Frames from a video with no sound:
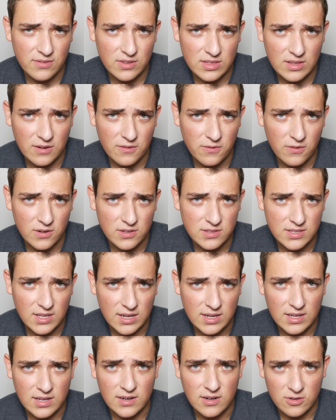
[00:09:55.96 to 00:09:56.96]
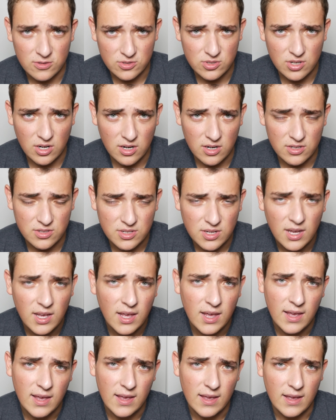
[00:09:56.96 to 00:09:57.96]
it there for a second, it'll charge,
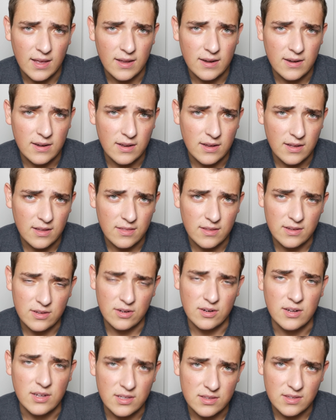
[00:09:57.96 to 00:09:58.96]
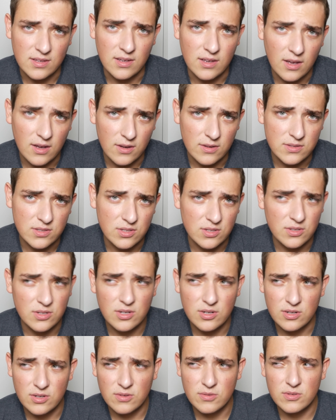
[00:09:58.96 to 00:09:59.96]
and then you're good to go. So
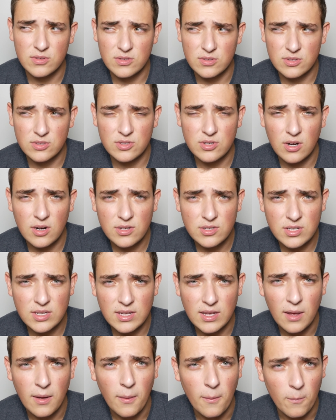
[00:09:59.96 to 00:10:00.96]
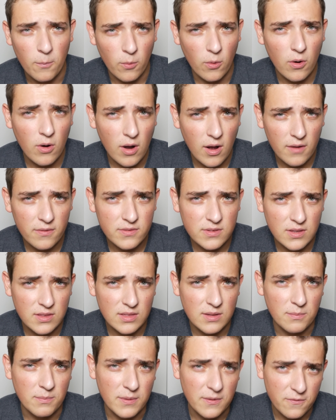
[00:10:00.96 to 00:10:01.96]
you're charging more often
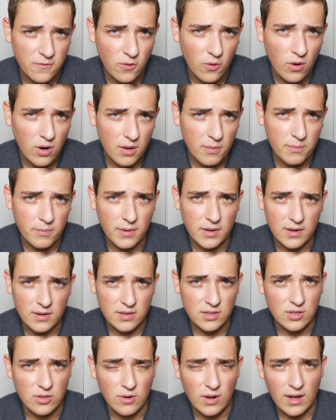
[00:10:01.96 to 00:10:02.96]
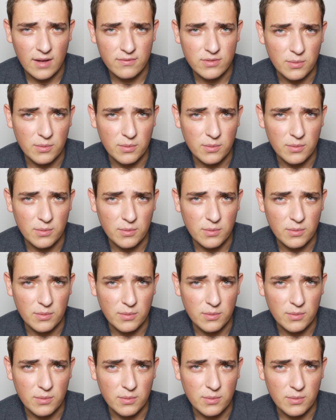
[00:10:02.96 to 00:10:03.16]
than before, but you don't have